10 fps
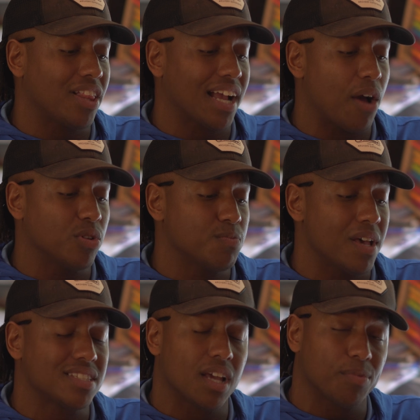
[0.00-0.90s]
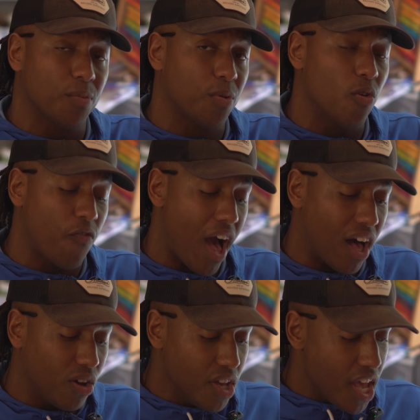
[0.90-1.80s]
like I was messing up the
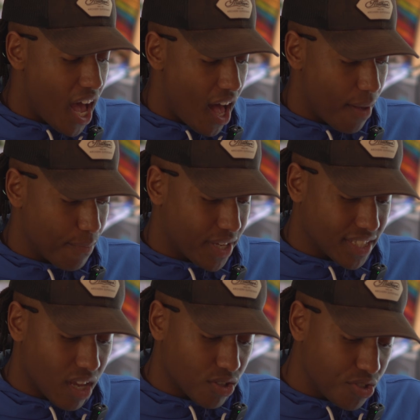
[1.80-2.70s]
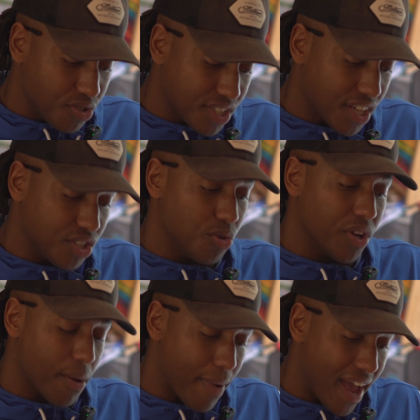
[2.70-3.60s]
profile because I was
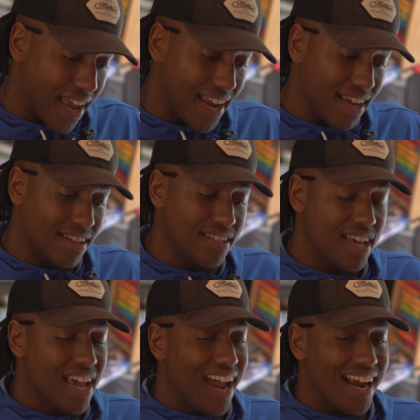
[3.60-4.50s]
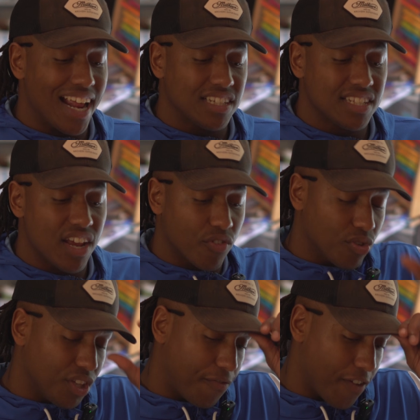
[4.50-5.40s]
doing it by hand. And I just never
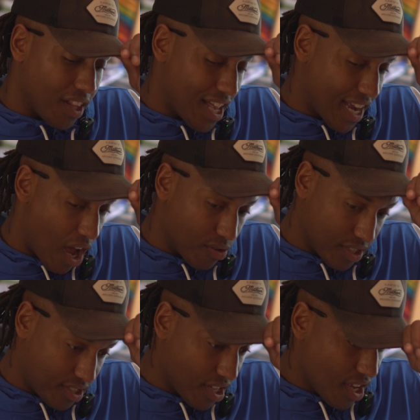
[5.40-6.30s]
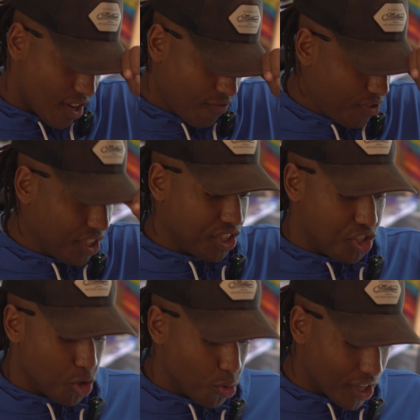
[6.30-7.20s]
really felt like I was really
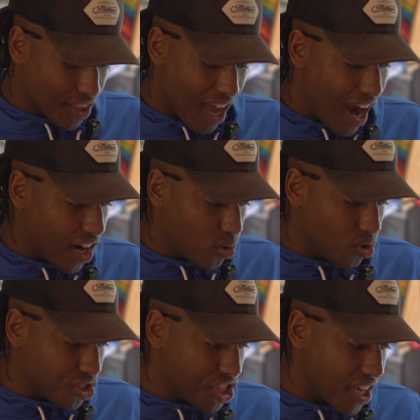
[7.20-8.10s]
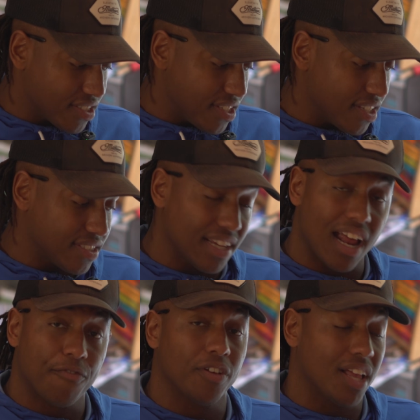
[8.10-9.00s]
doing the iron will justice. And
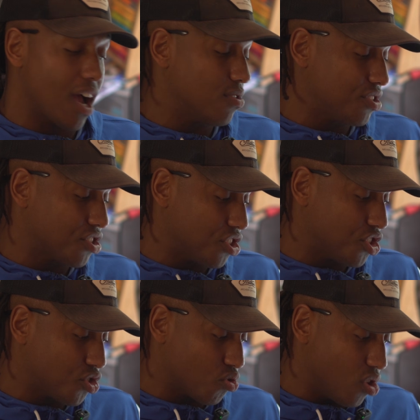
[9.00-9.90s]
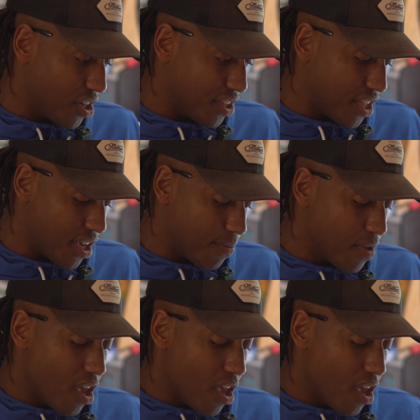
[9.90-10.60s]
I felt like I was just destroying them